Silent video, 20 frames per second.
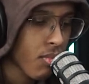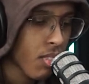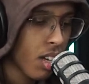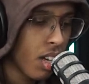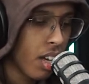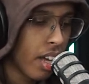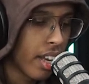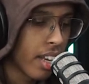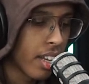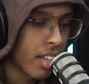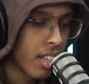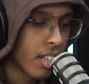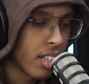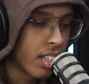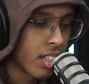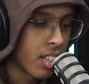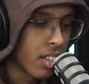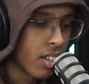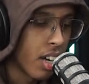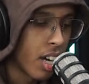And
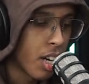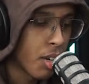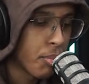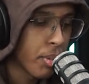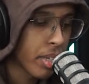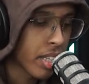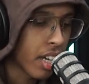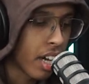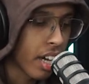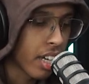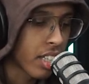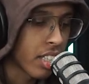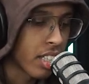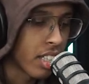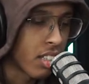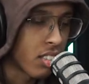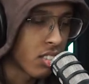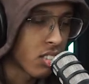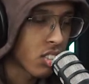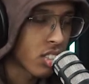Arabic, I can
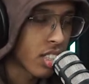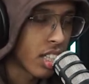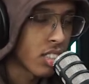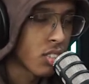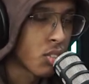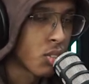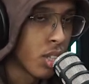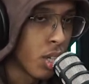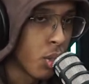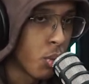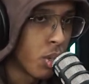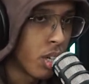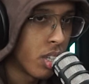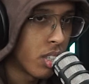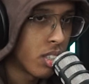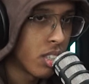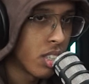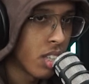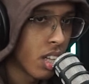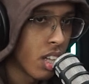understand really
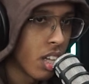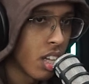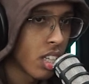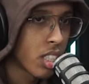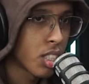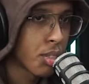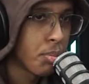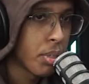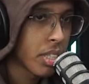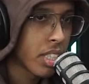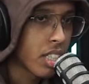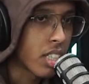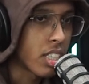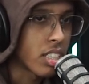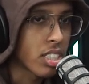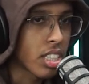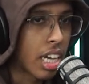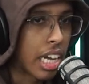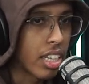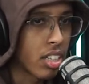well. Speaking
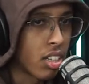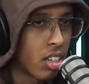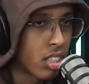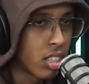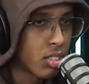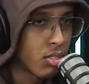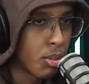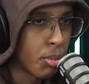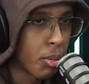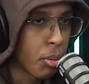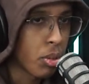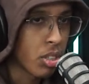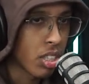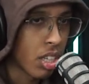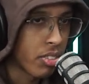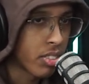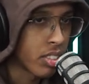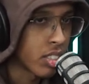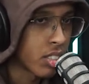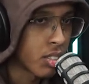is kind of harder for me because I
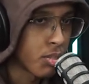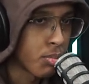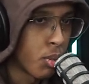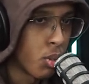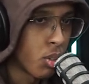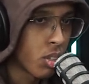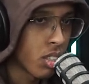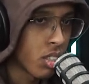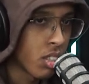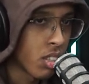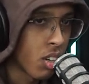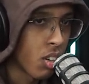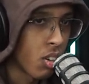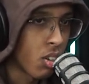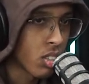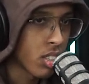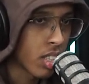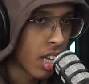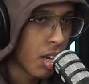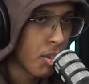haven't spoken in a
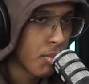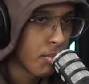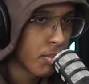long time.